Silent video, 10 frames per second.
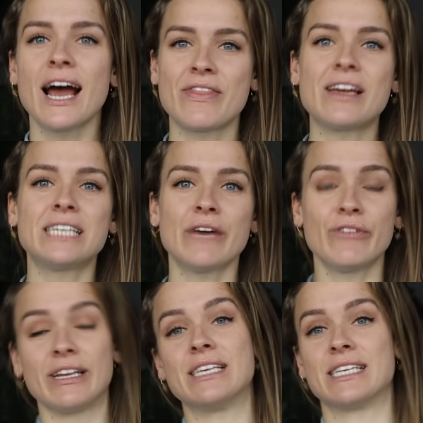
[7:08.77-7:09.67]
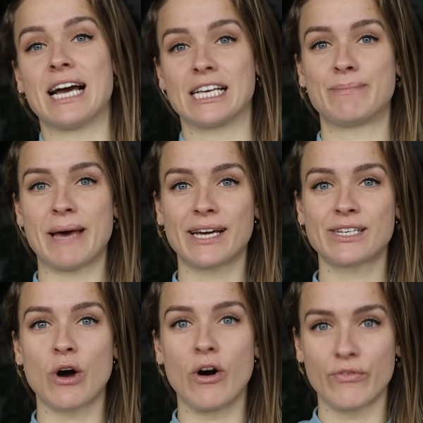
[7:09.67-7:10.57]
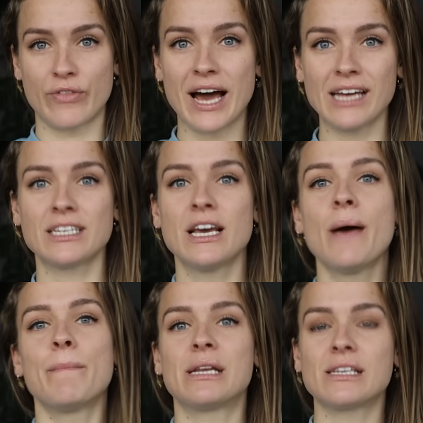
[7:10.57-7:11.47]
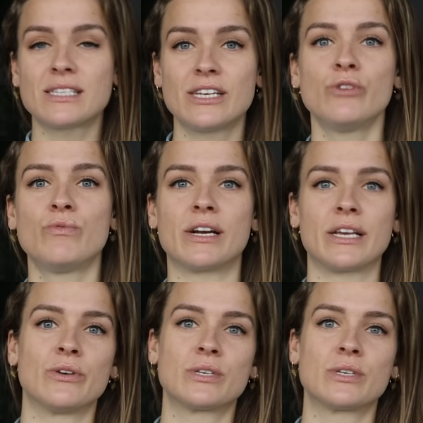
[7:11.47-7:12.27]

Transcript: And there definitely is an aspect of that, but it's still running.